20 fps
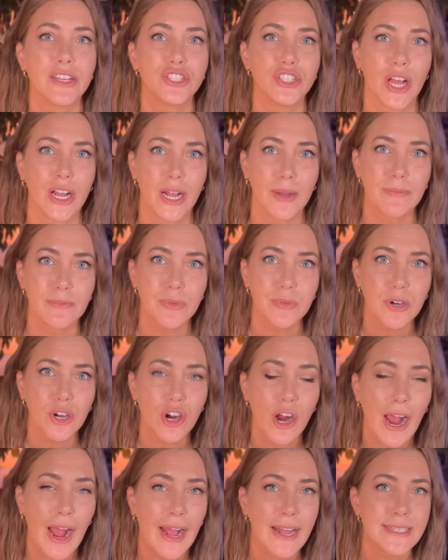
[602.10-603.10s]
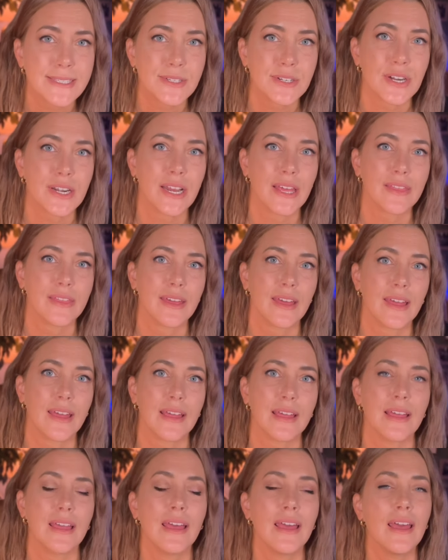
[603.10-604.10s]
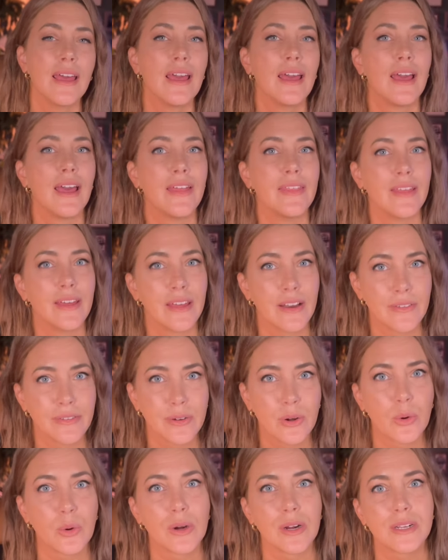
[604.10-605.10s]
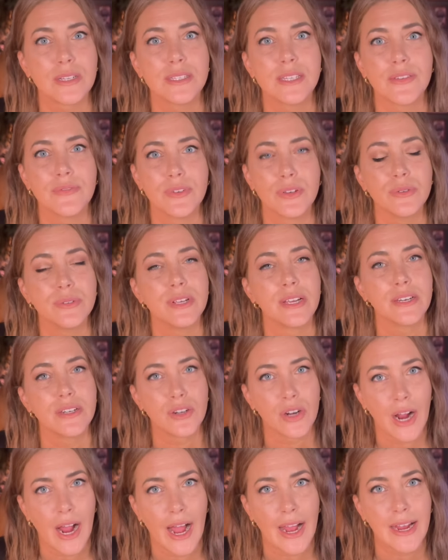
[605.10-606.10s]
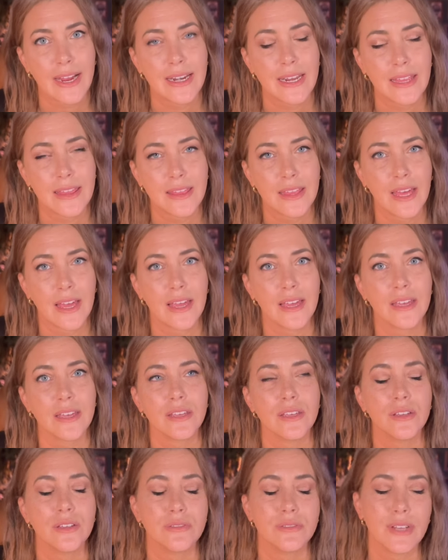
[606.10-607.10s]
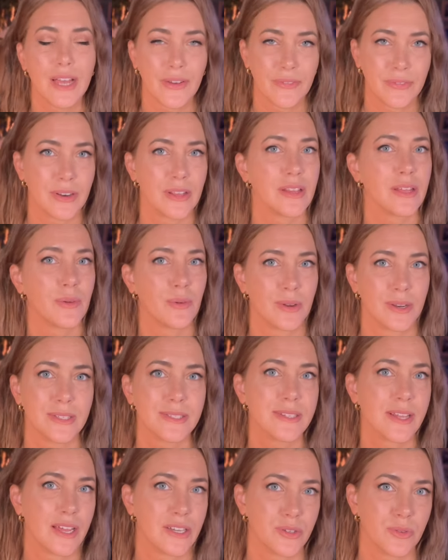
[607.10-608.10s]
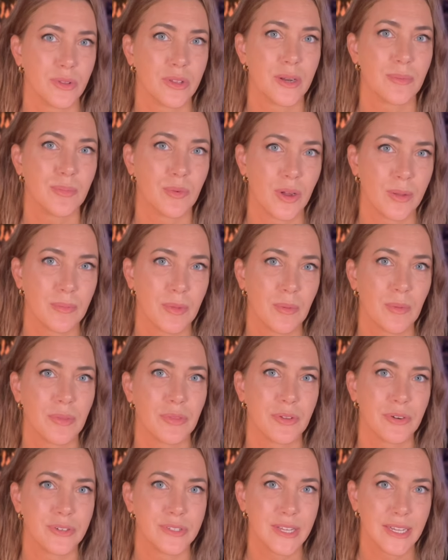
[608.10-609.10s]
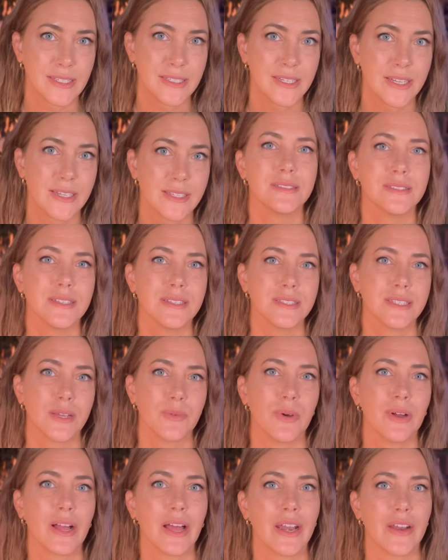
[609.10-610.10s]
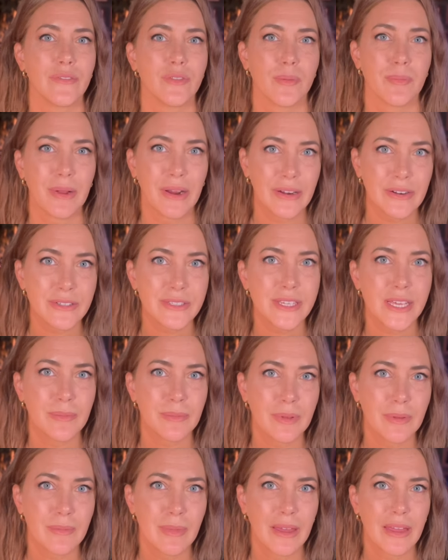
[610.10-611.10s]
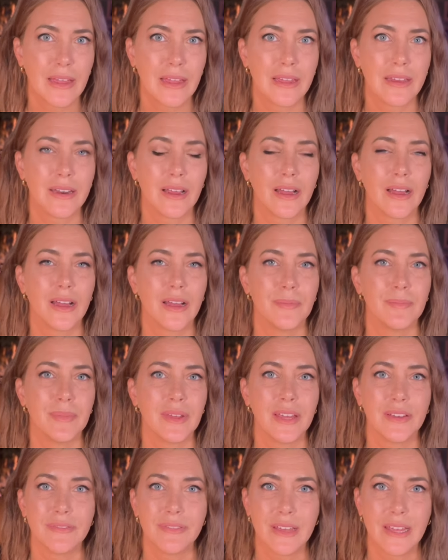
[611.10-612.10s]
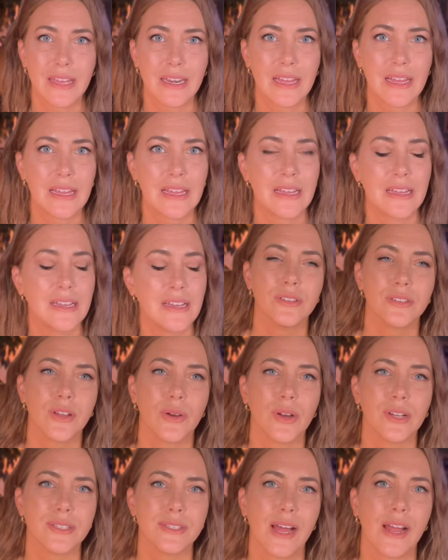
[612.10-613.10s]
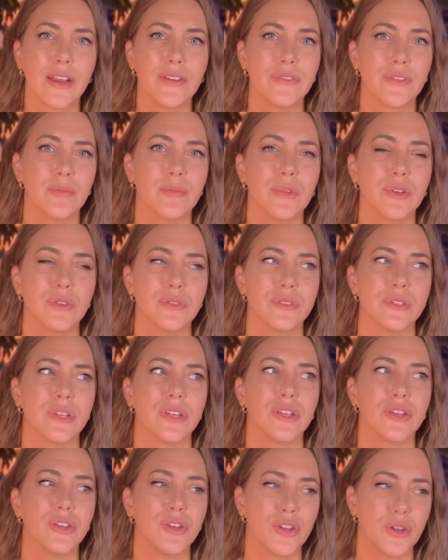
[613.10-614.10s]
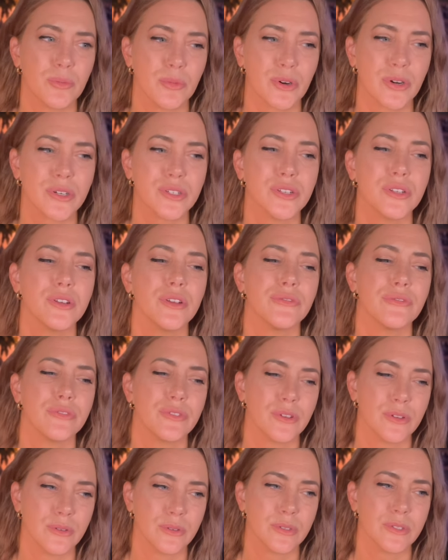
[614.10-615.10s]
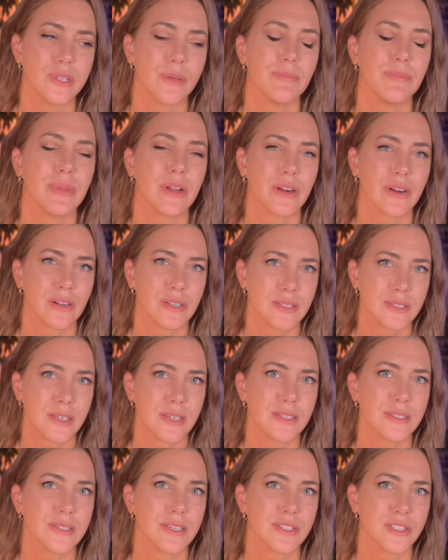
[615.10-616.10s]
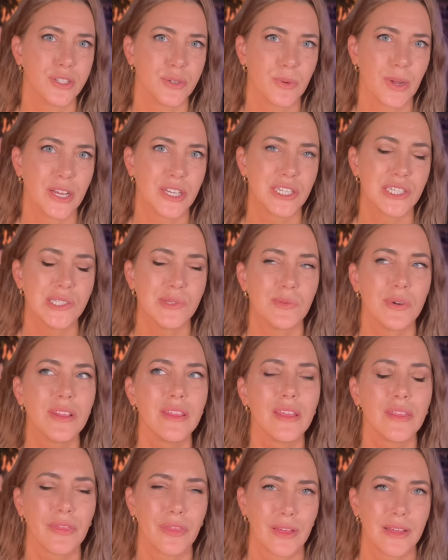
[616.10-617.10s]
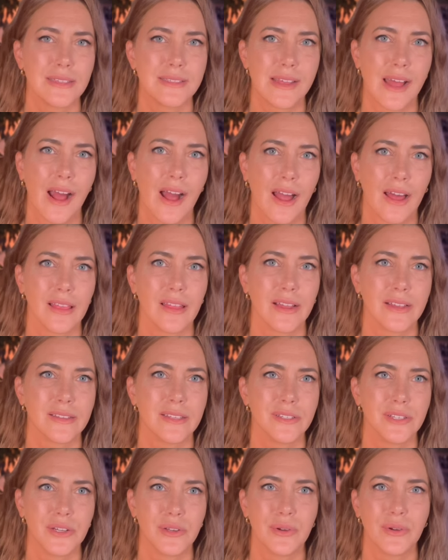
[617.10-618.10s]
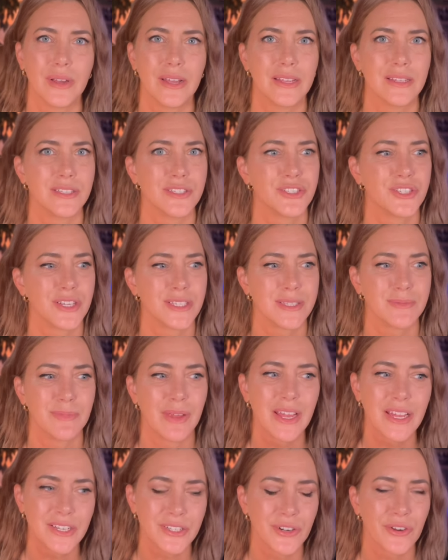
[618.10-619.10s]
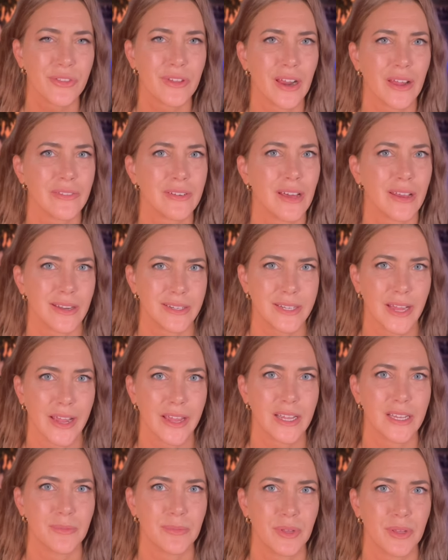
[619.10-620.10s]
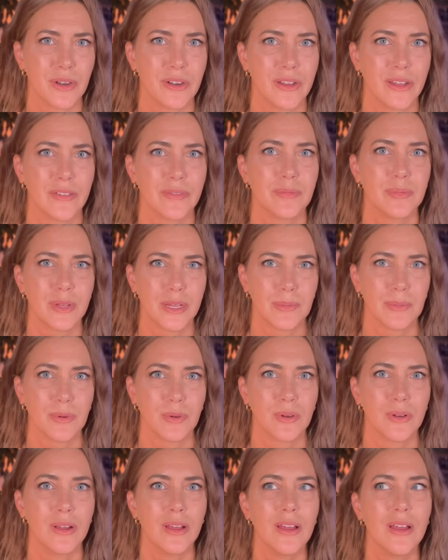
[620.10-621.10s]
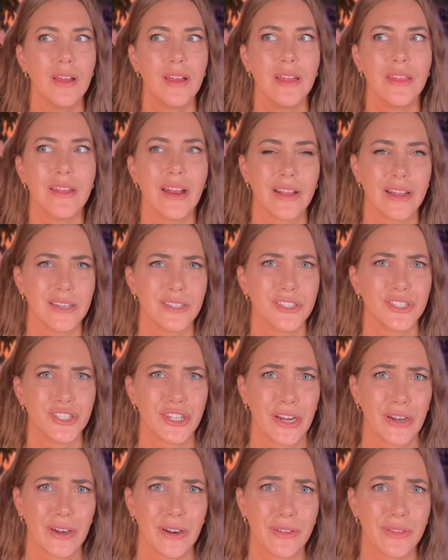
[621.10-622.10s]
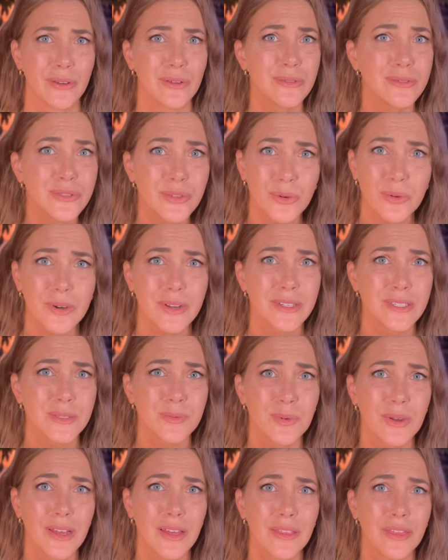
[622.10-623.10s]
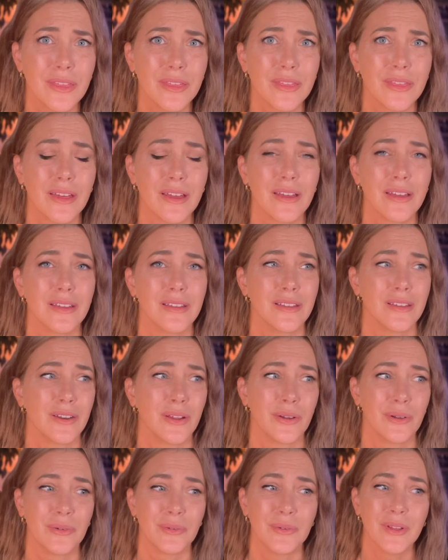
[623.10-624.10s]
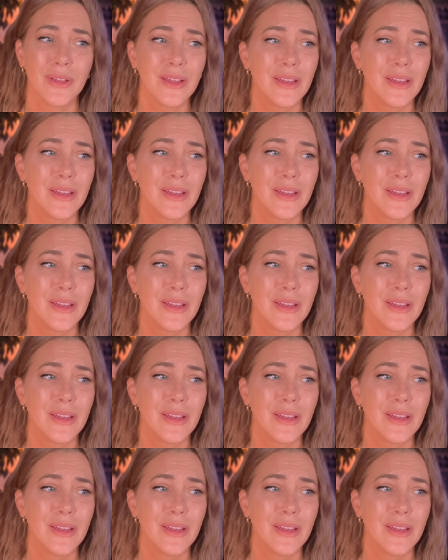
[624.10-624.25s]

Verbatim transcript: check them for cracks or anything. And then, of course, if you did crack anything, you definitely want to schedule an appointment with your dentist to see what kind of repairs can be made, um, if any. So aside from using humor to diffuse embarrassing situations, one of the things that I like to do is just make sure that I've got a tight community of people that I can share those stories with that, you know,